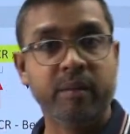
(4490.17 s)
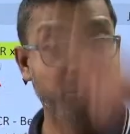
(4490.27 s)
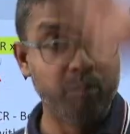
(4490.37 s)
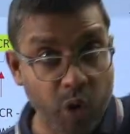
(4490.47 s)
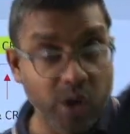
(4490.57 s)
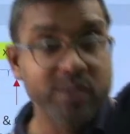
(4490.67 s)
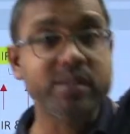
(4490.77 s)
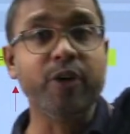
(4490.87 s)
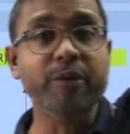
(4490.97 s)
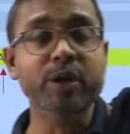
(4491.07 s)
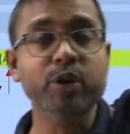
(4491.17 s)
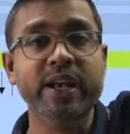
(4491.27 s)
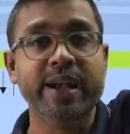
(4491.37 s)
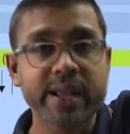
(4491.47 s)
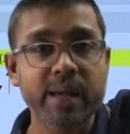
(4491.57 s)
Most probably you will
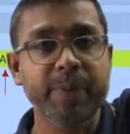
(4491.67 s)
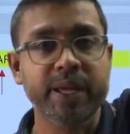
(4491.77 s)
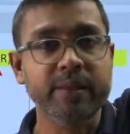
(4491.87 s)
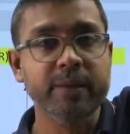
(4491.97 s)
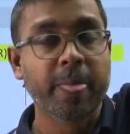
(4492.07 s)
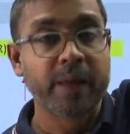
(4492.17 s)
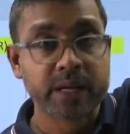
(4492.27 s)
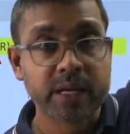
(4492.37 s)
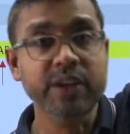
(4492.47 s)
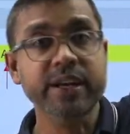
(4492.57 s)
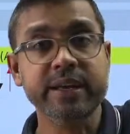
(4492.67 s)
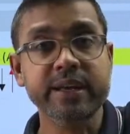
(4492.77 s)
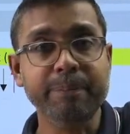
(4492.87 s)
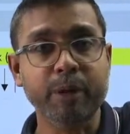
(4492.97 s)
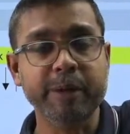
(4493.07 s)
end up with giving
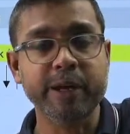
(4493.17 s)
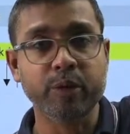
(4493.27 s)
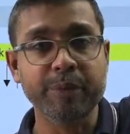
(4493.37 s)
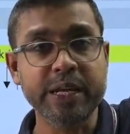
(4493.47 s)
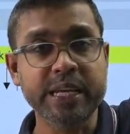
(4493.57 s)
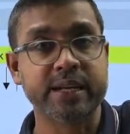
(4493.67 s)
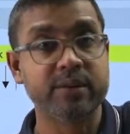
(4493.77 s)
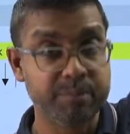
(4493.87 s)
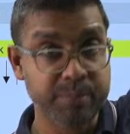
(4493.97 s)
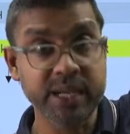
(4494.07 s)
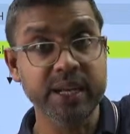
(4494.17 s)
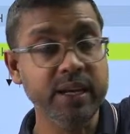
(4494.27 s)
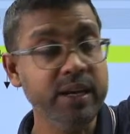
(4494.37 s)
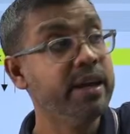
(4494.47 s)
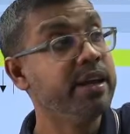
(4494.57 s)
inappropriate opinion,
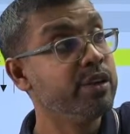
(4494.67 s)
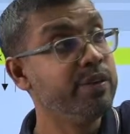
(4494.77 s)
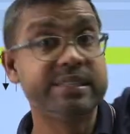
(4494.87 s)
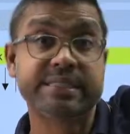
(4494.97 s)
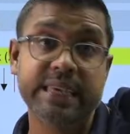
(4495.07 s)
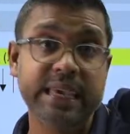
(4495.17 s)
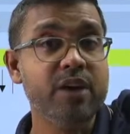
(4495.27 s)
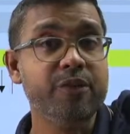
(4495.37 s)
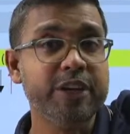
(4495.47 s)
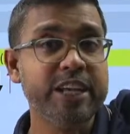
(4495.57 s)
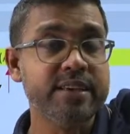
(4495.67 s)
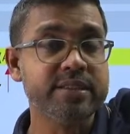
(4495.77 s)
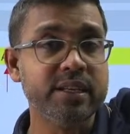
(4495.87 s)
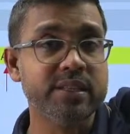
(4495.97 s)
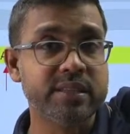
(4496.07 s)
meaning you will say
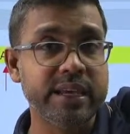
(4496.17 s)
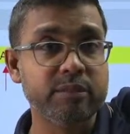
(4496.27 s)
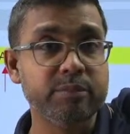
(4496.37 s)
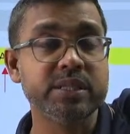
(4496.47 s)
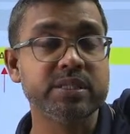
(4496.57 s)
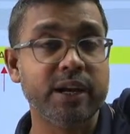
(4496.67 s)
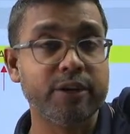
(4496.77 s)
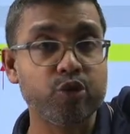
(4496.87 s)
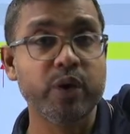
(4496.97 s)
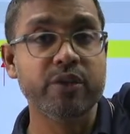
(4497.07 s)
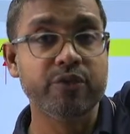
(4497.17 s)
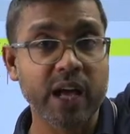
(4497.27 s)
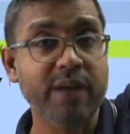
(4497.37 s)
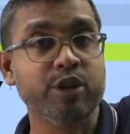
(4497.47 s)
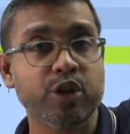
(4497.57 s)
financial statements are true and
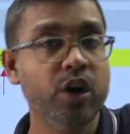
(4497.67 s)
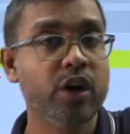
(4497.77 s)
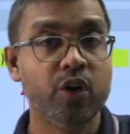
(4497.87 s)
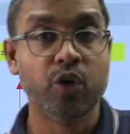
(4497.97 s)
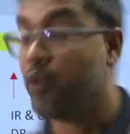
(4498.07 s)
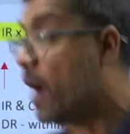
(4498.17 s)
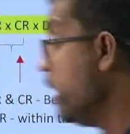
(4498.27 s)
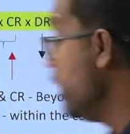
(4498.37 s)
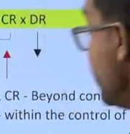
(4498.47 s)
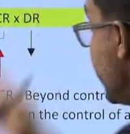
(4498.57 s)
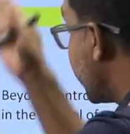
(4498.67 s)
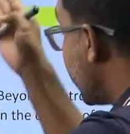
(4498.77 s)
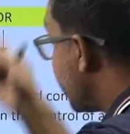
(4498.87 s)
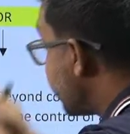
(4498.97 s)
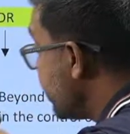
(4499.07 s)
fair view while there are
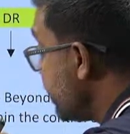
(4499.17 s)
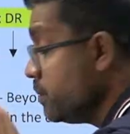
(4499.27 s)
material